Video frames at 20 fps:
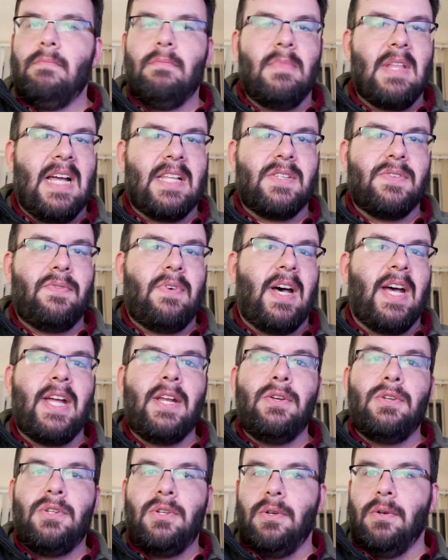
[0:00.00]
That's
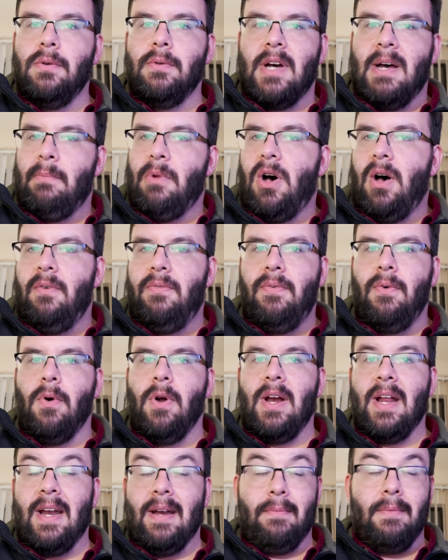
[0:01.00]
fine too. I'm all for
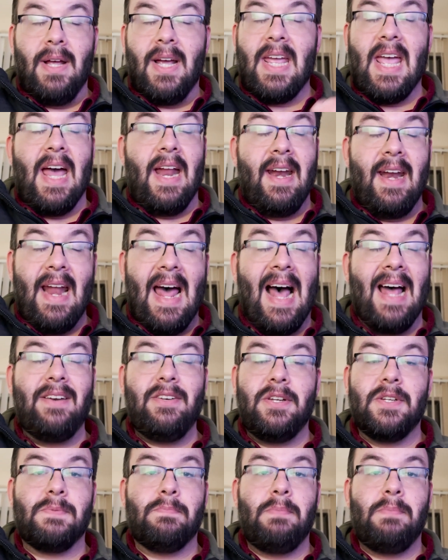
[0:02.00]
it. And again, not just